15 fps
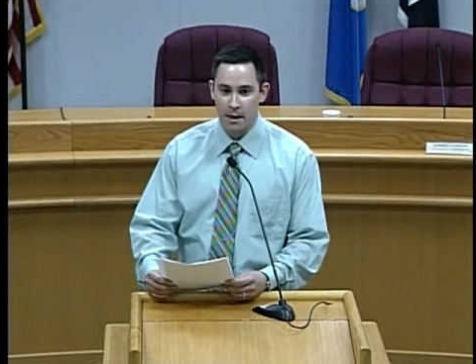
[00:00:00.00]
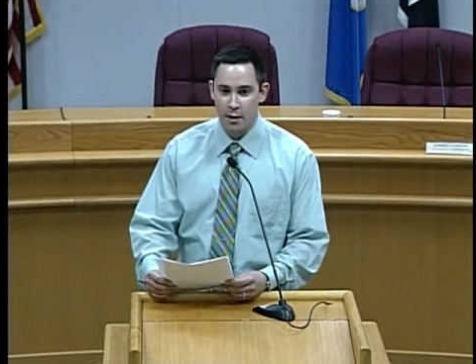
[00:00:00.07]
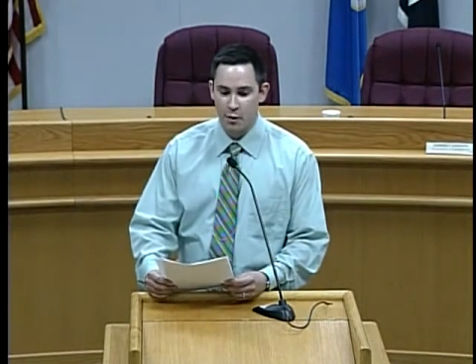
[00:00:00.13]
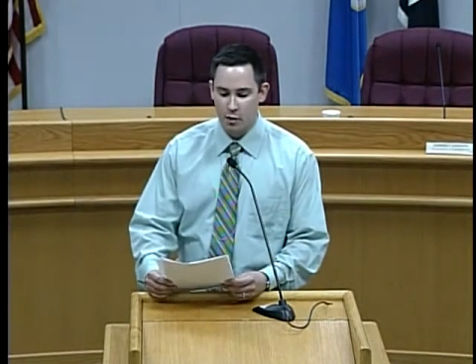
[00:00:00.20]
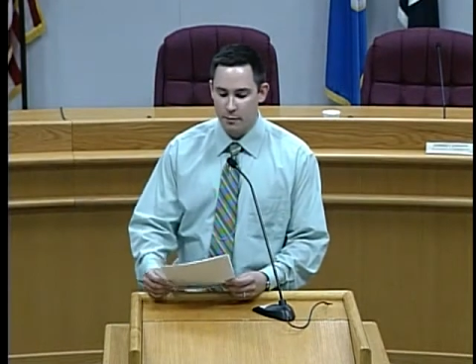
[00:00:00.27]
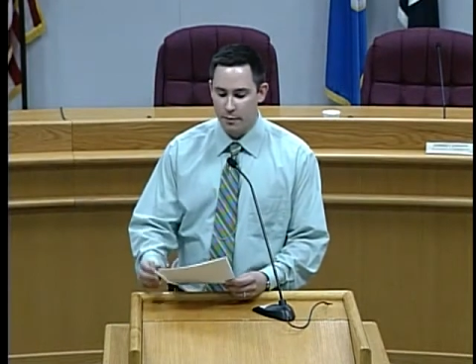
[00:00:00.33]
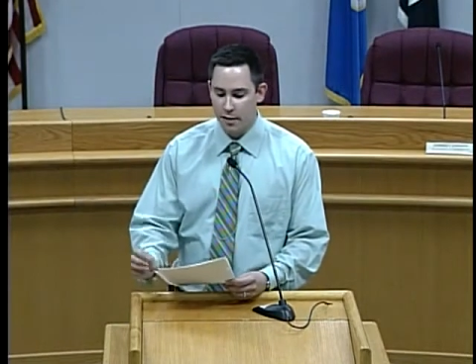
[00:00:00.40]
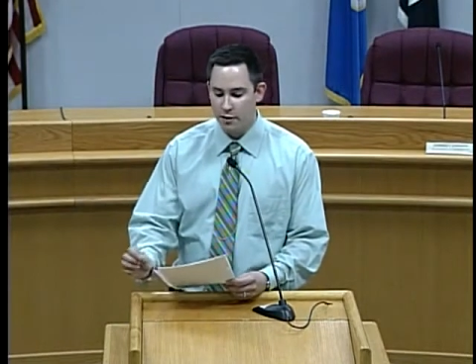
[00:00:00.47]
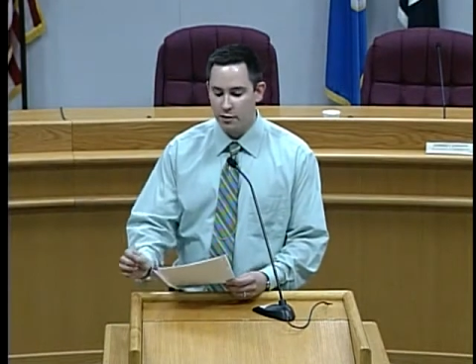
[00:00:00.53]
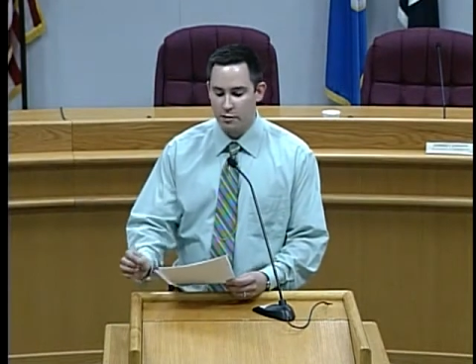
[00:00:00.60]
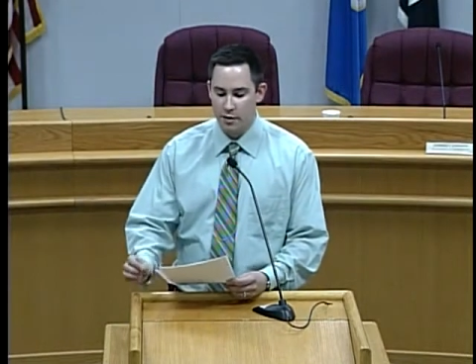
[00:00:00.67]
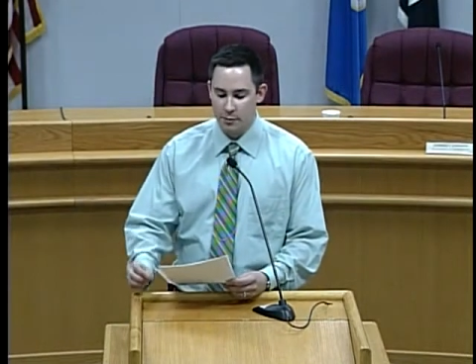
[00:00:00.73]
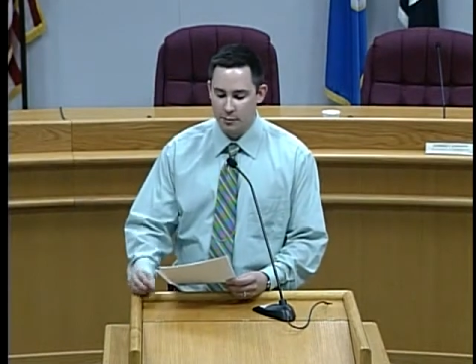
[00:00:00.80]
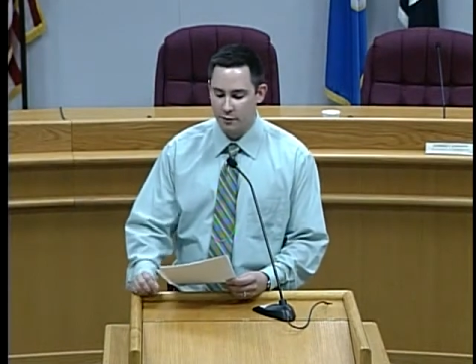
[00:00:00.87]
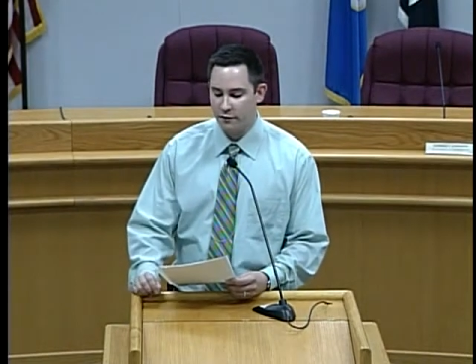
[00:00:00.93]
or a mid
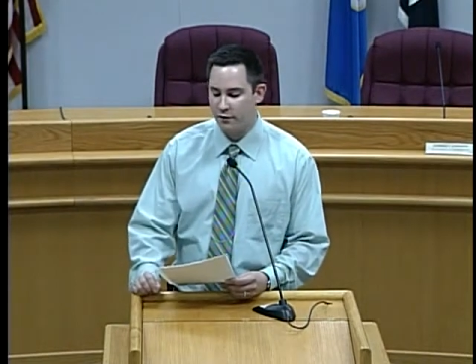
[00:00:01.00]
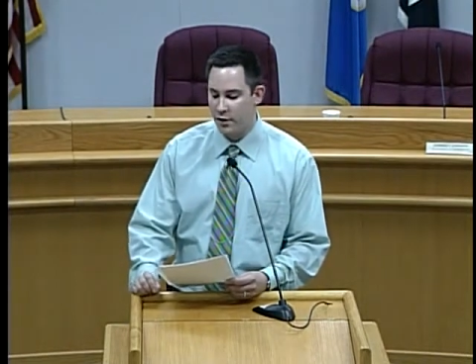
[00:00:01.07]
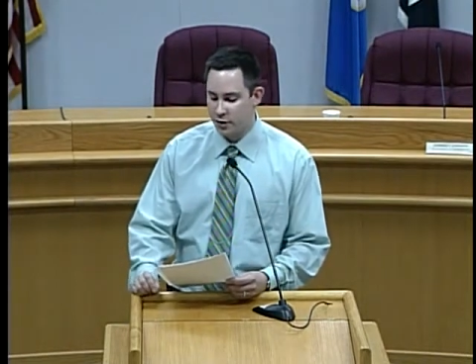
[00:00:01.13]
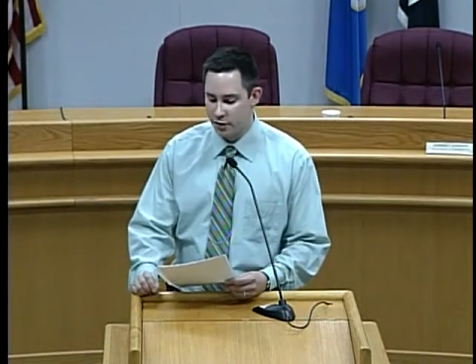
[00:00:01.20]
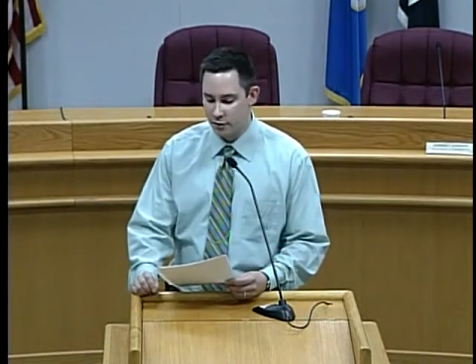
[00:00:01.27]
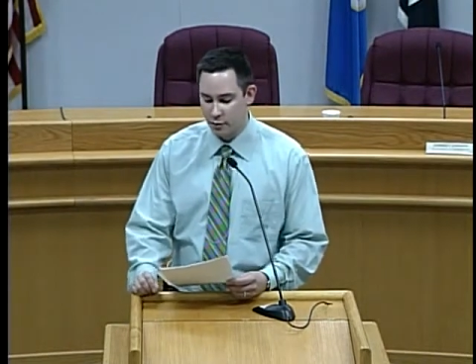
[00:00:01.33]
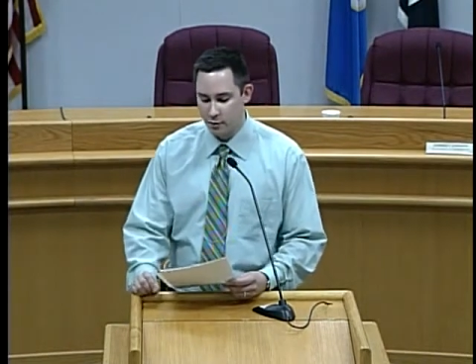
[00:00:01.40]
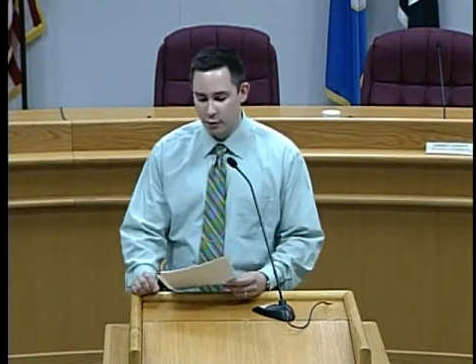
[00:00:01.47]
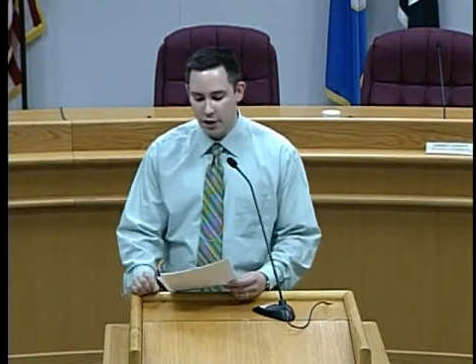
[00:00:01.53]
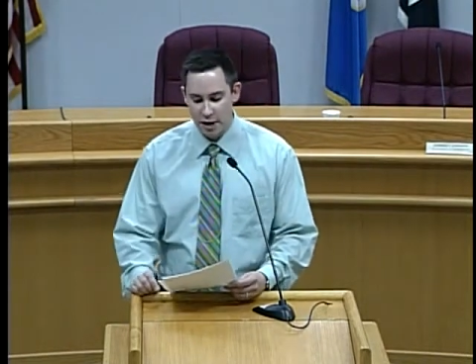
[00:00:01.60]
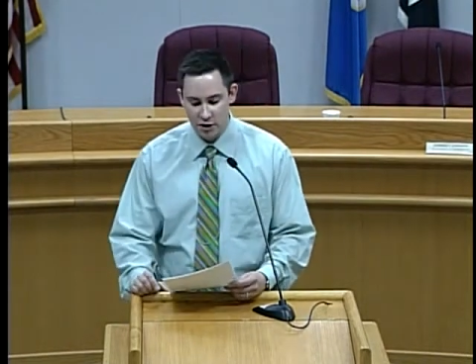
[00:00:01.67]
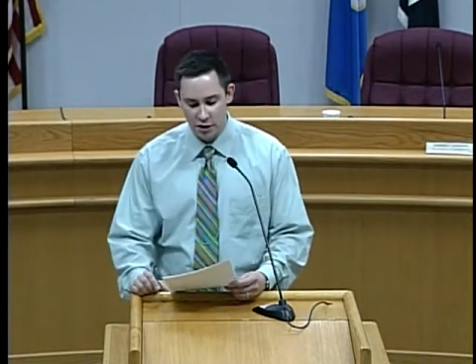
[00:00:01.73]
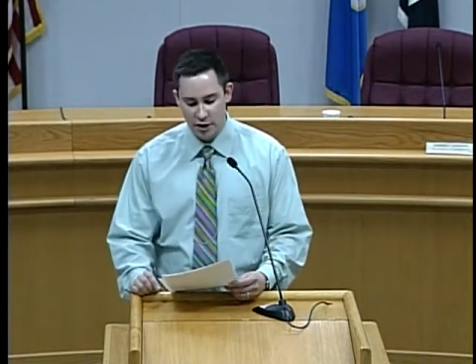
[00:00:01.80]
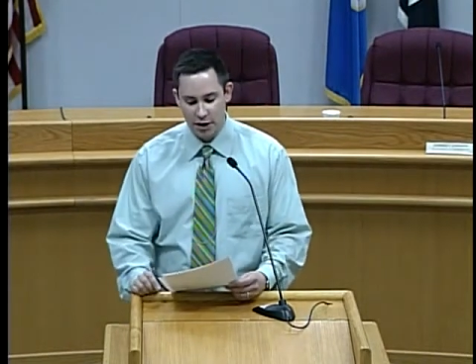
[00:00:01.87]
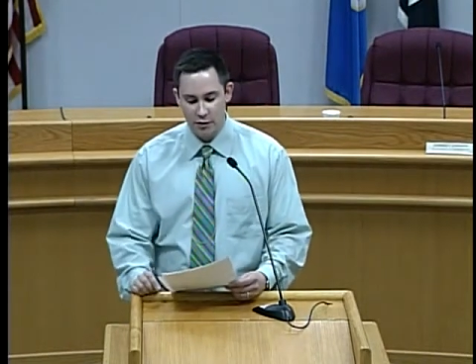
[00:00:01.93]
career professional
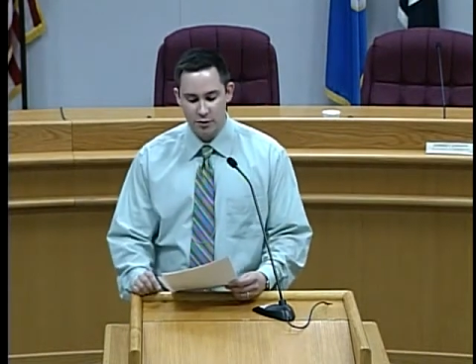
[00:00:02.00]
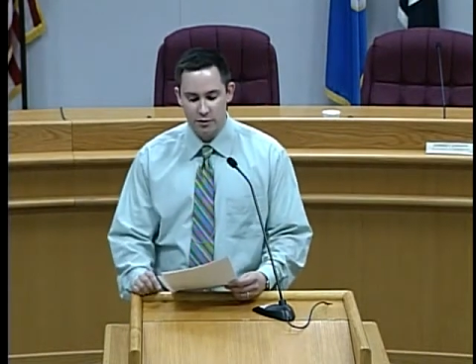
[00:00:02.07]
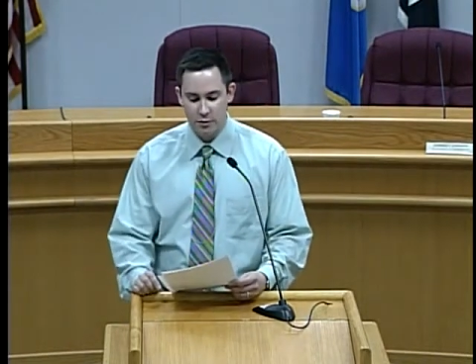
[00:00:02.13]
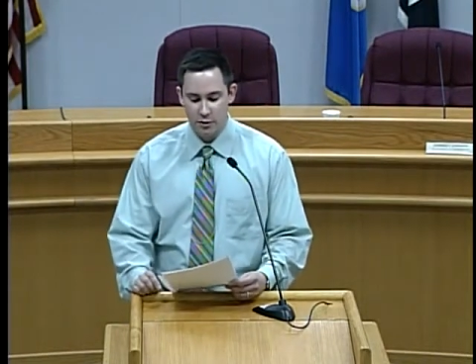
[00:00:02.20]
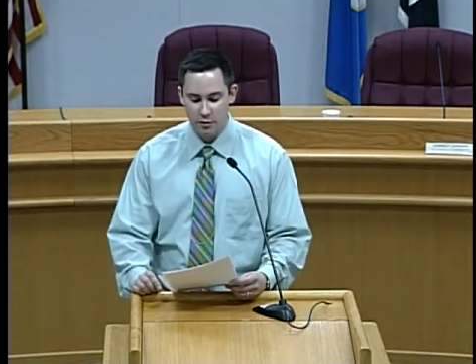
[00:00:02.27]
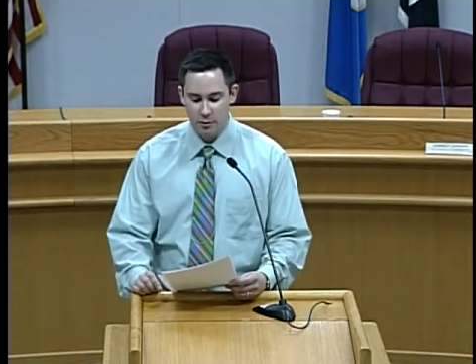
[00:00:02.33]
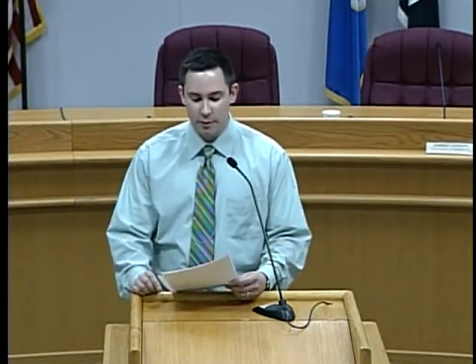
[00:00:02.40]
branching out to a new